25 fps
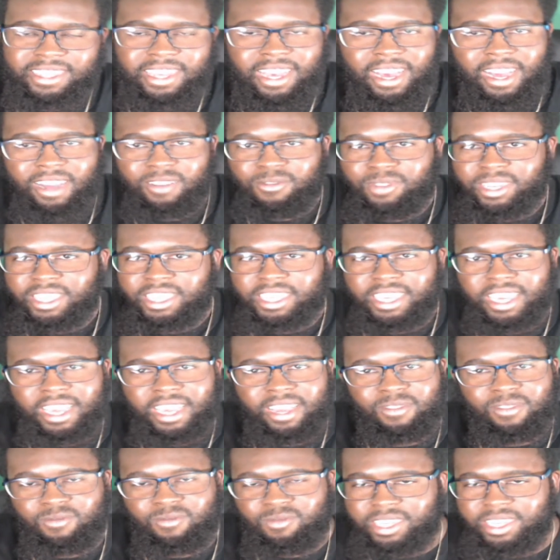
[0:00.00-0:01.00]
Kyrie
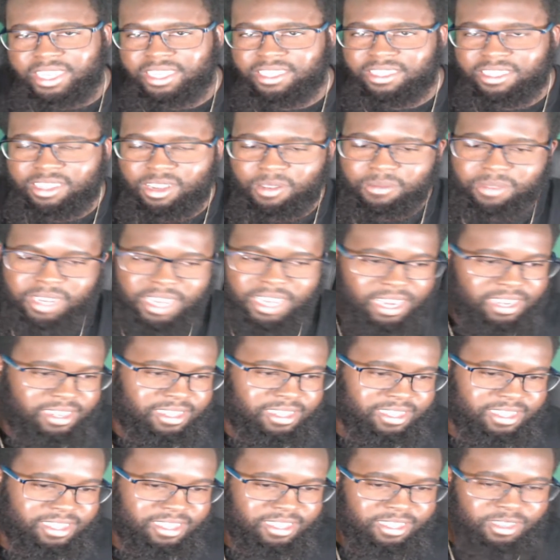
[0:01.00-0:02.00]
can't reach some kind
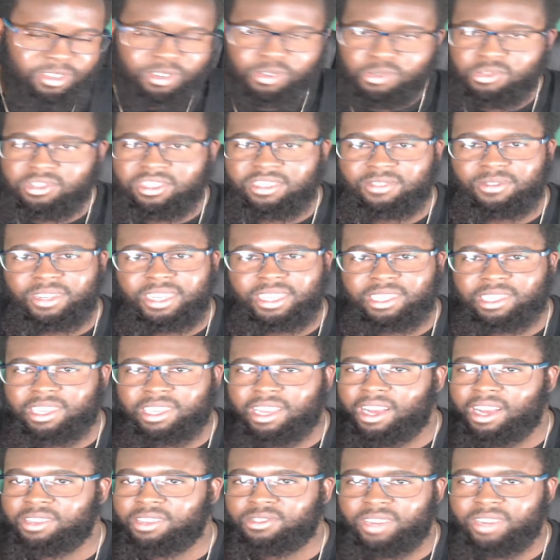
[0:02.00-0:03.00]
of conclusion with his
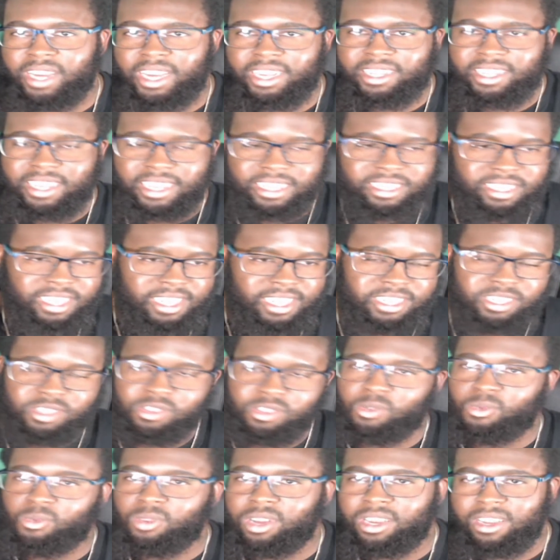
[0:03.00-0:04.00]
contract
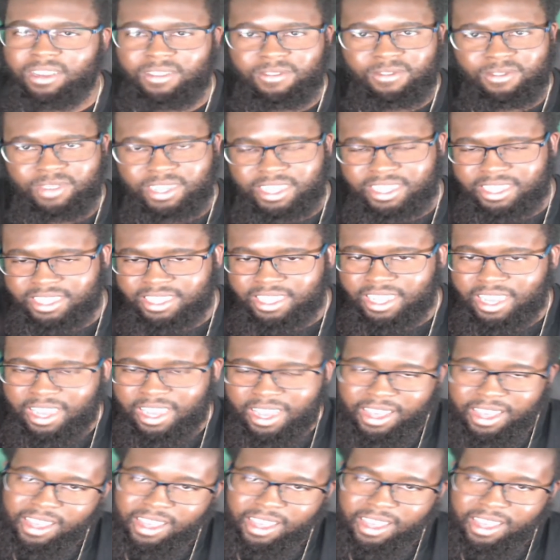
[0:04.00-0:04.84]
extension or whatever it is,